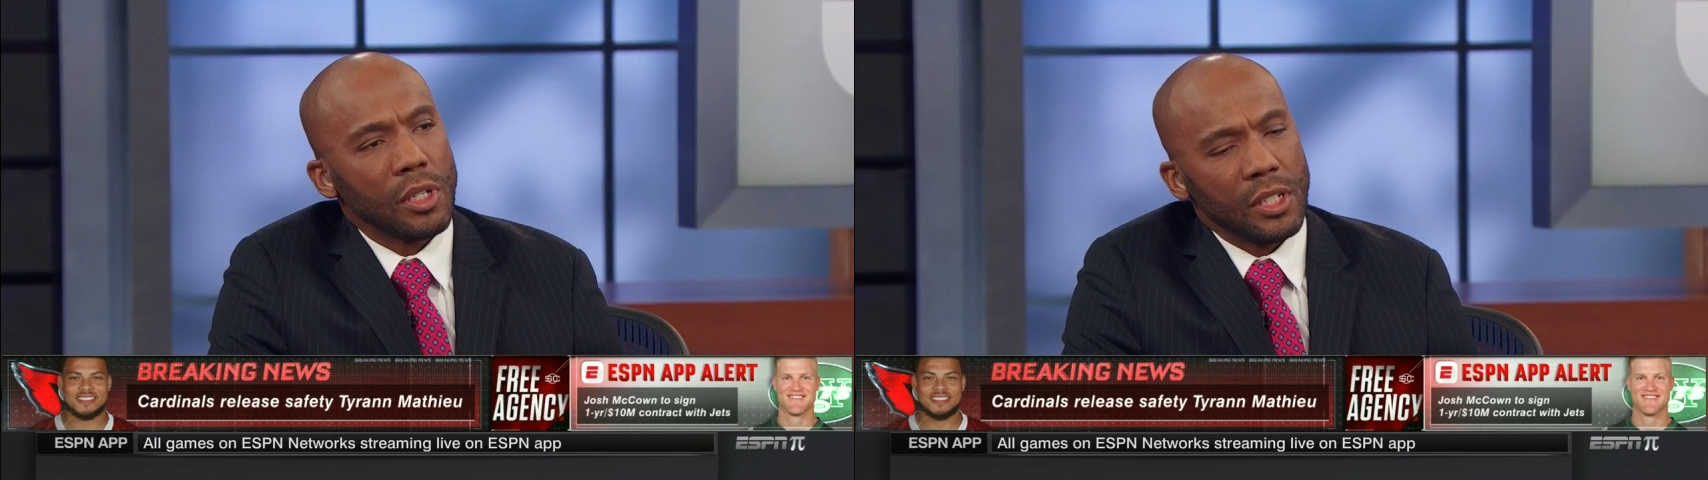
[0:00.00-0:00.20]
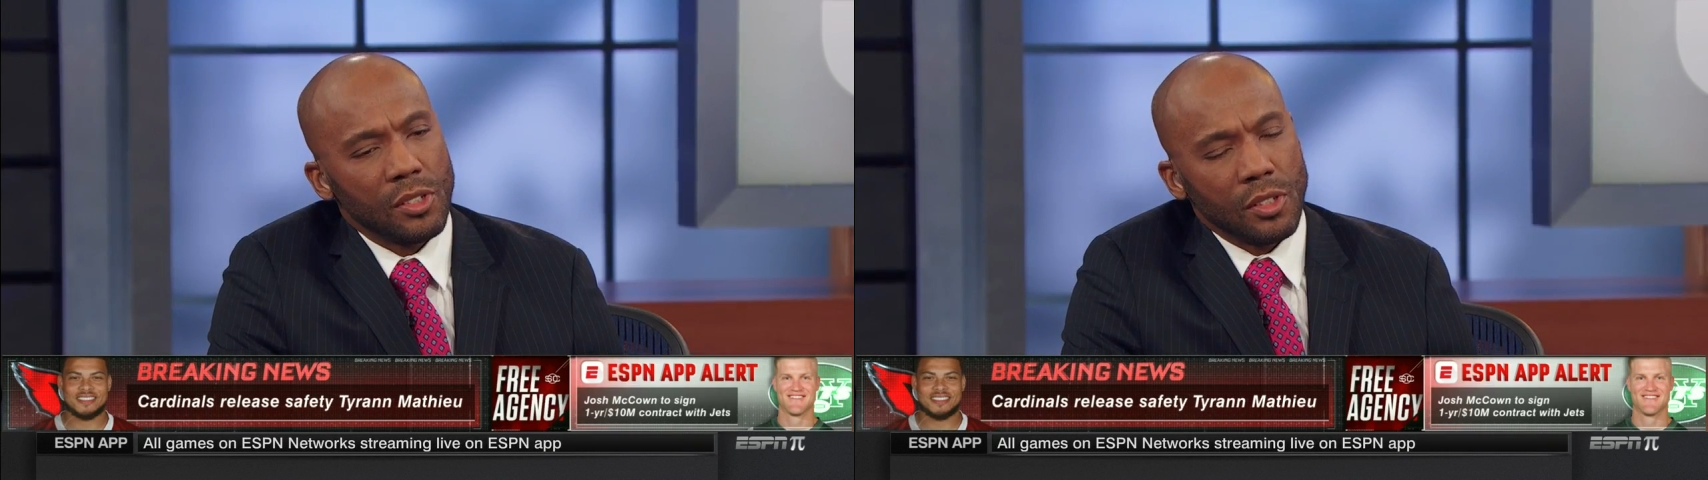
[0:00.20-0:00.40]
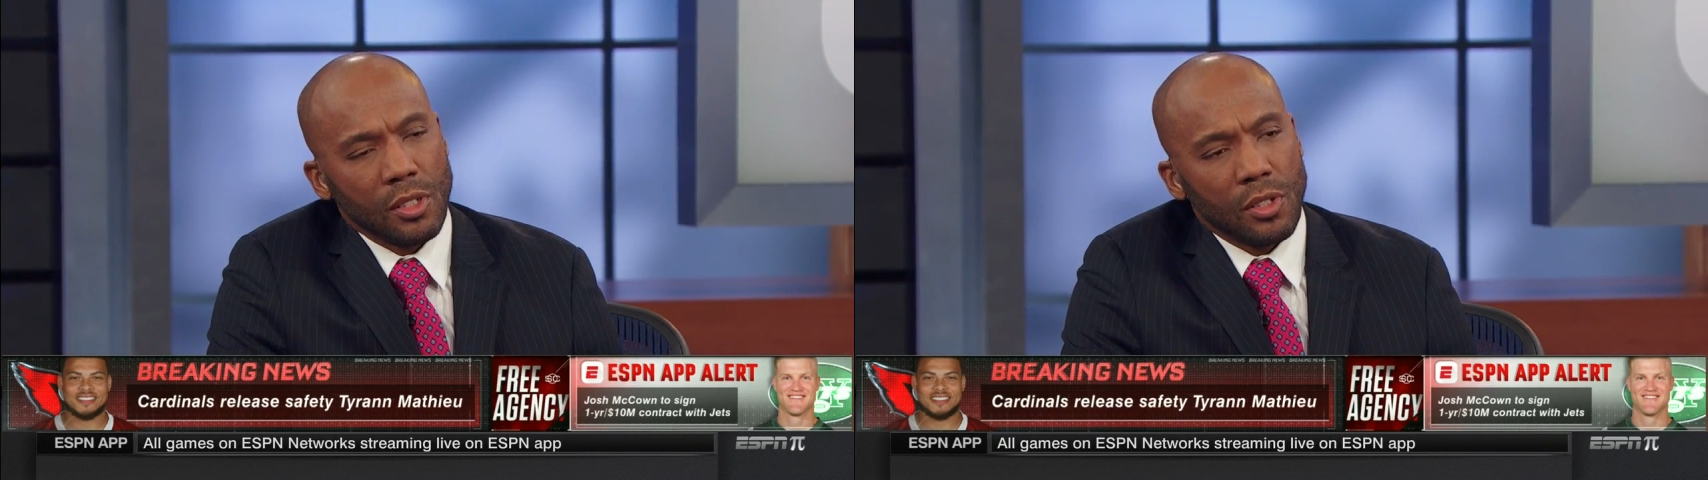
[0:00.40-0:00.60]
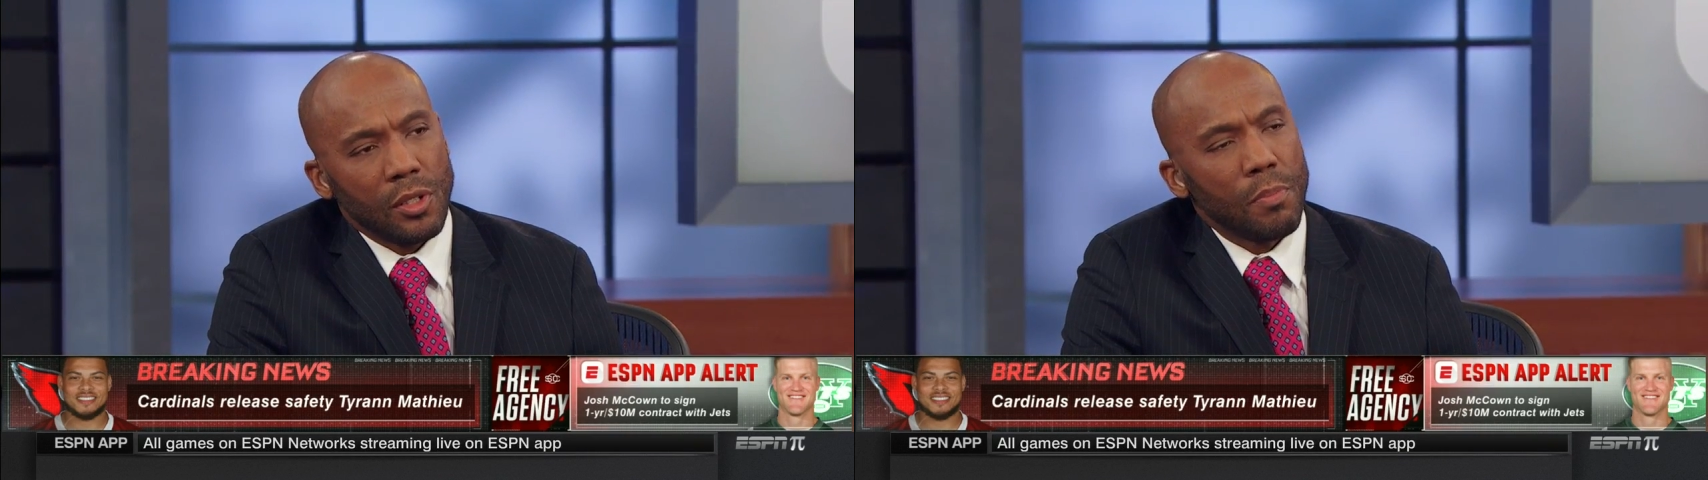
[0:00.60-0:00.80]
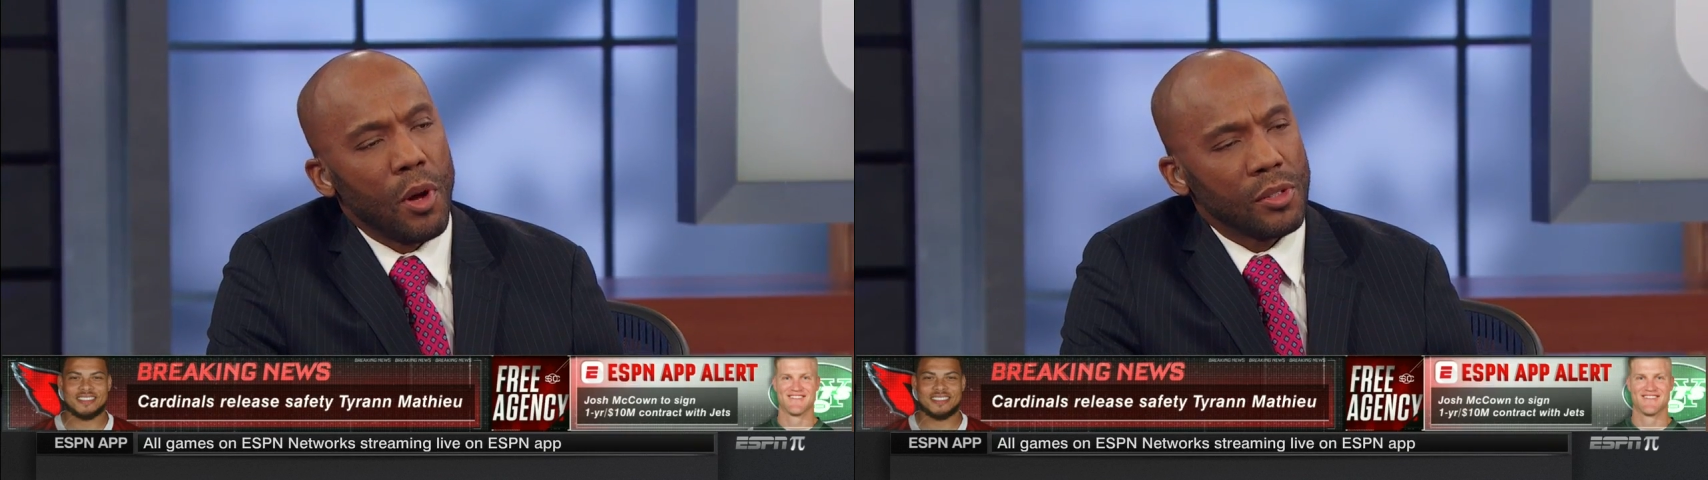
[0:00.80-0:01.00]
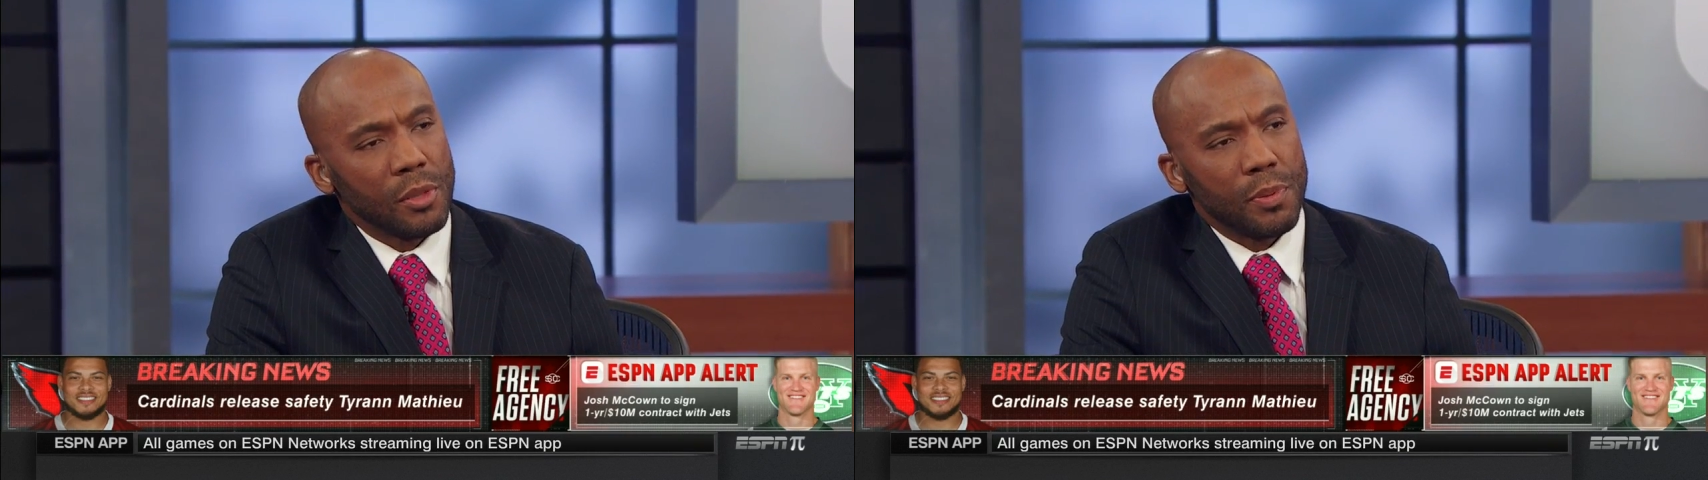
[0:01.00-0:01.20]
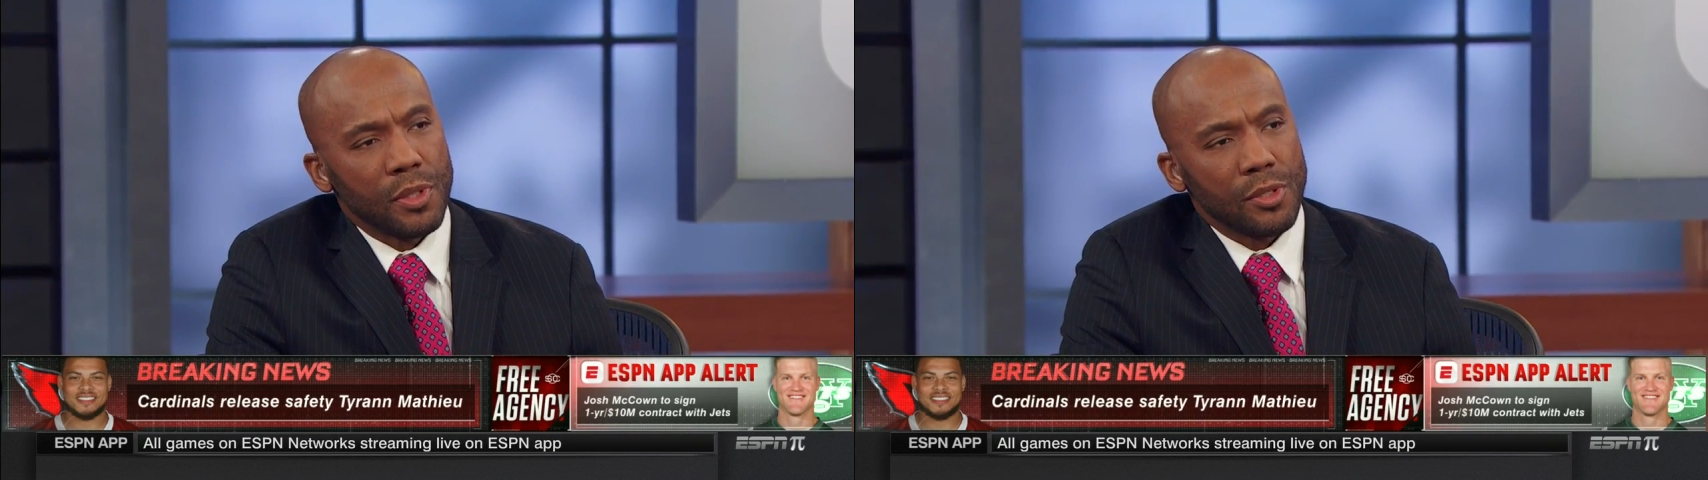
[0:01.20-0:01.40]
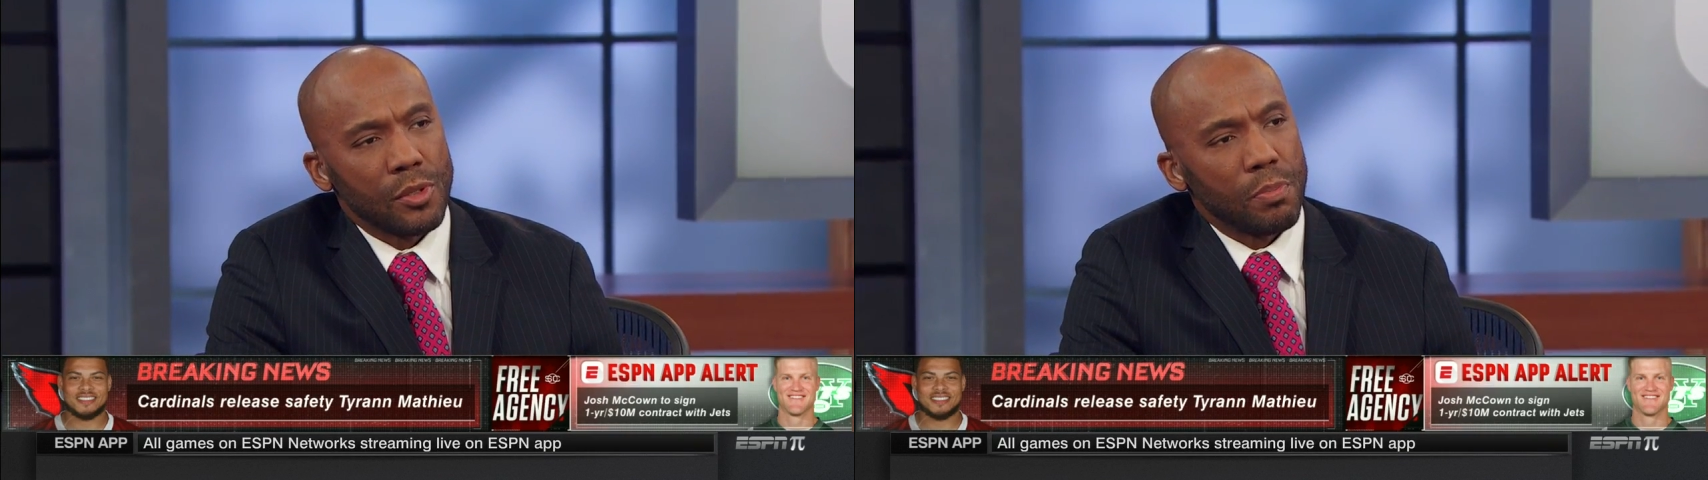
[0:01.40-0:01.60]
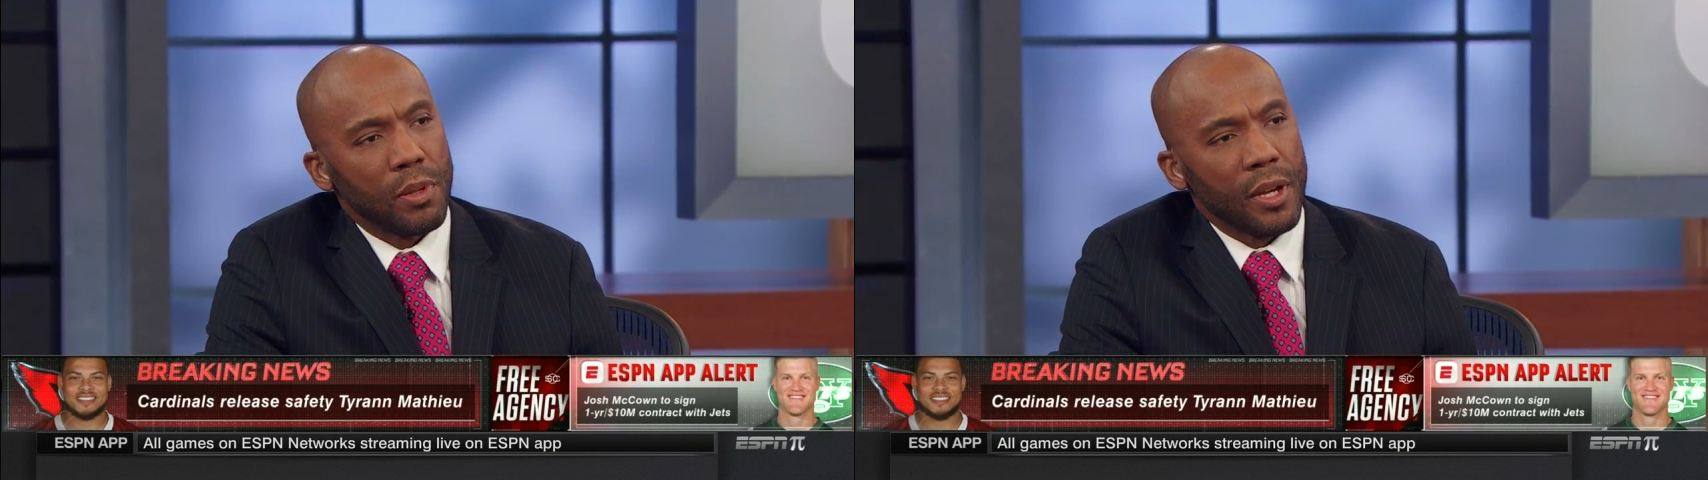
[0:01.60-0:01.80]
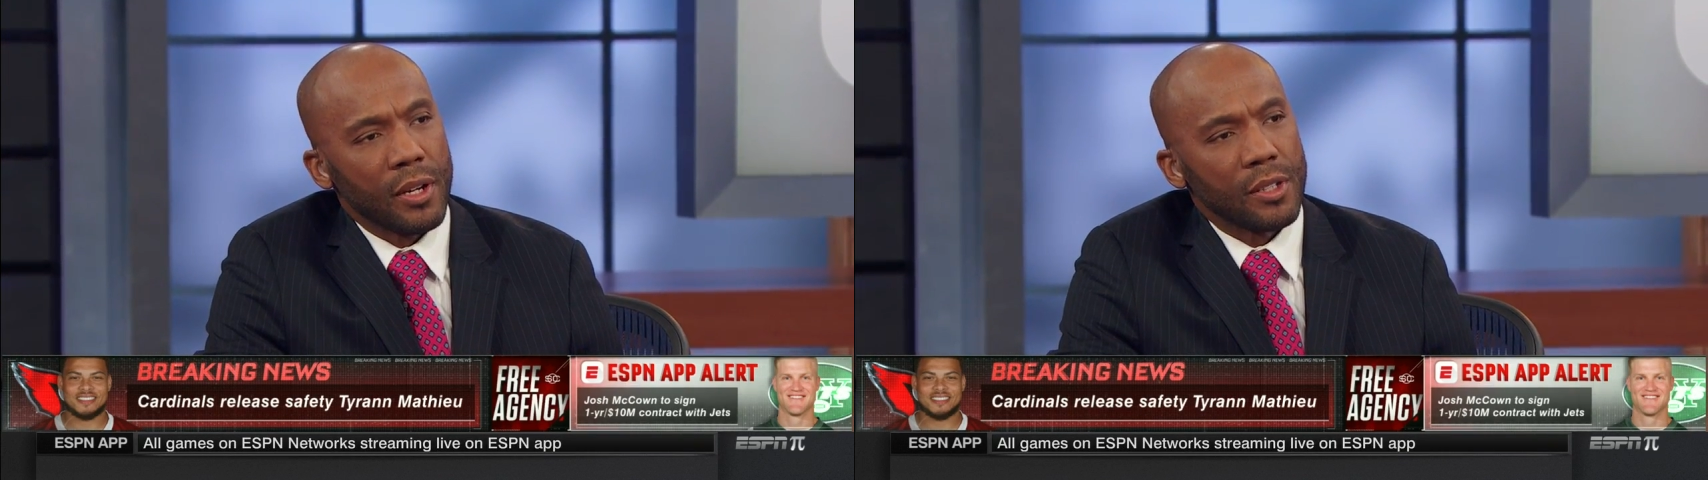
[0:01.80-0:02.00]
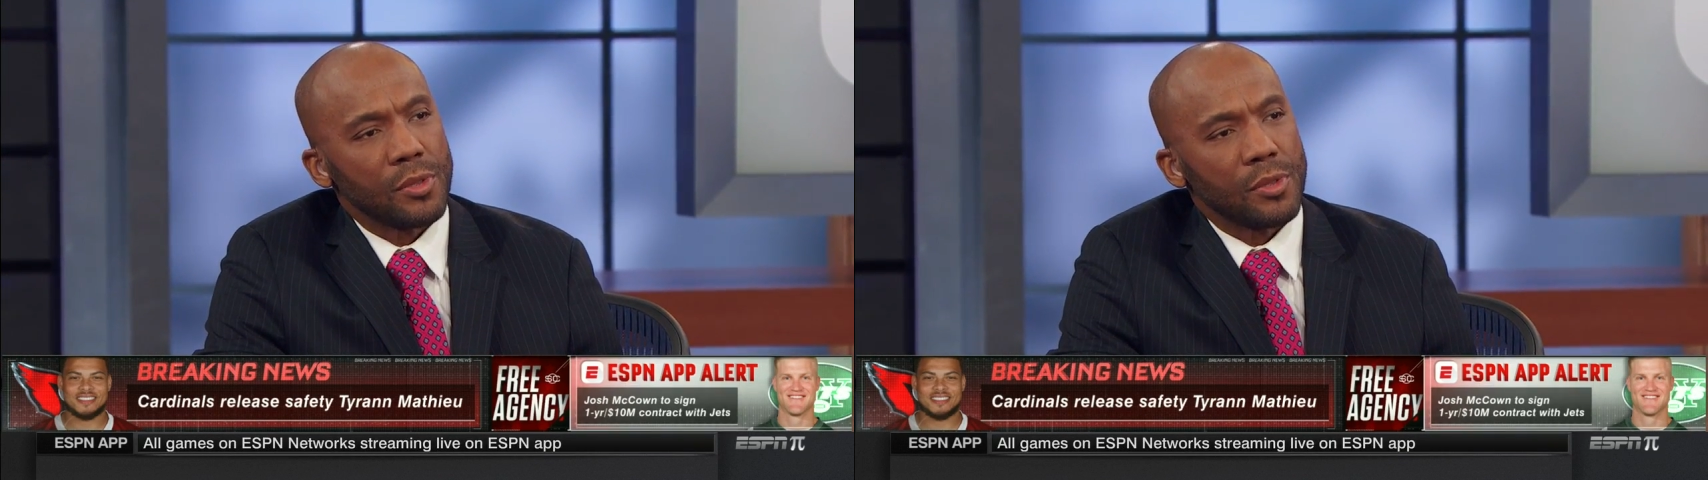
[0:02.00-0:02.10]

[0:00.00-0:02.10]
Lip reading: Well, he's still a multi-positional player,